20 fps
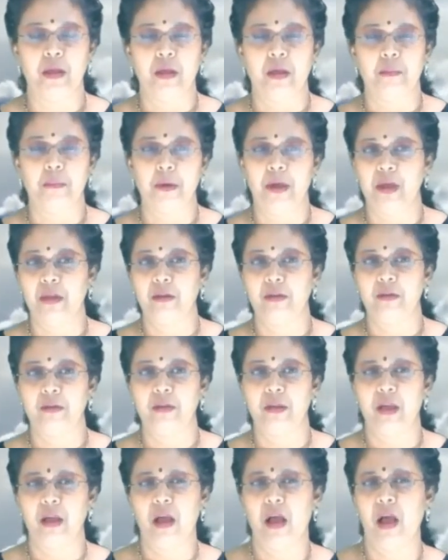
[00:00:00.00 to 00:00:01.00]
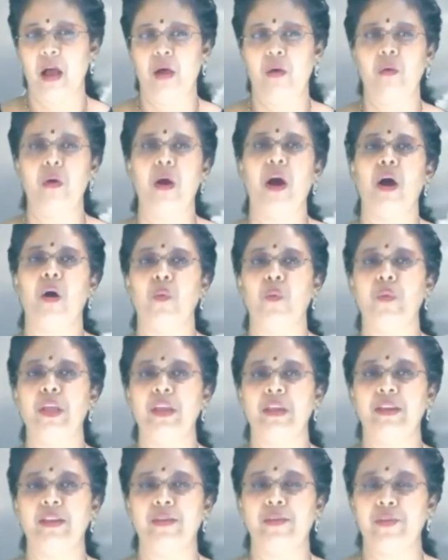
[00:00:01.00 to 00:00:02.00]
But how are
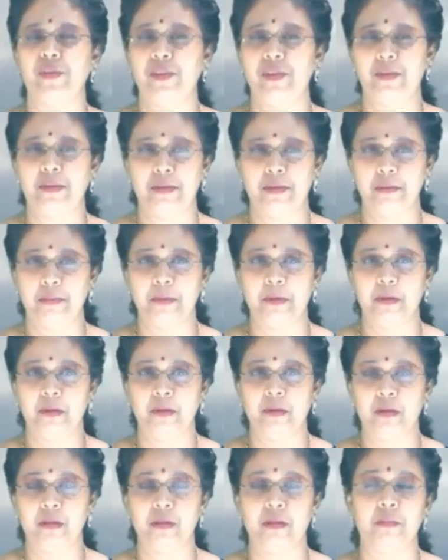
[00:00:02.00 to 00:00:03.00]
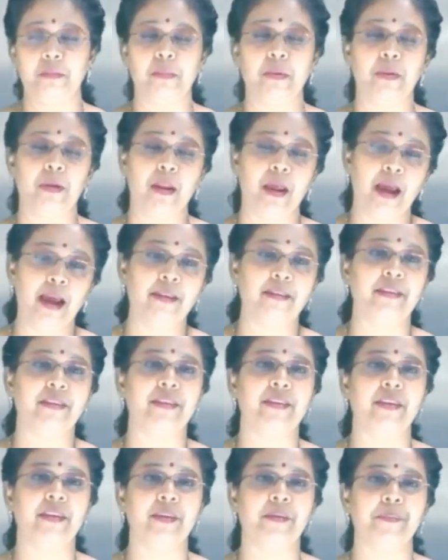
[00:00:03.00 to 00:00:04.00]
we to determine the
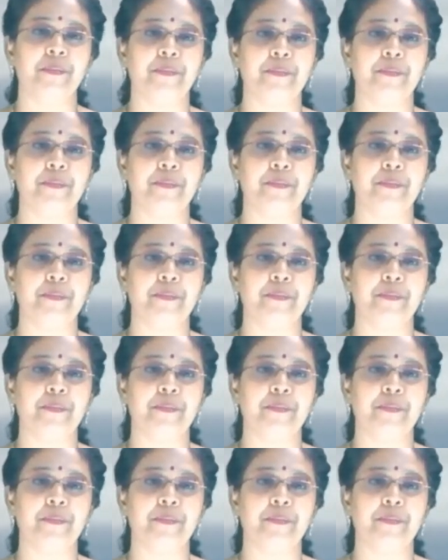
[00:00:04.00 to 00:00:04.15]
polarity?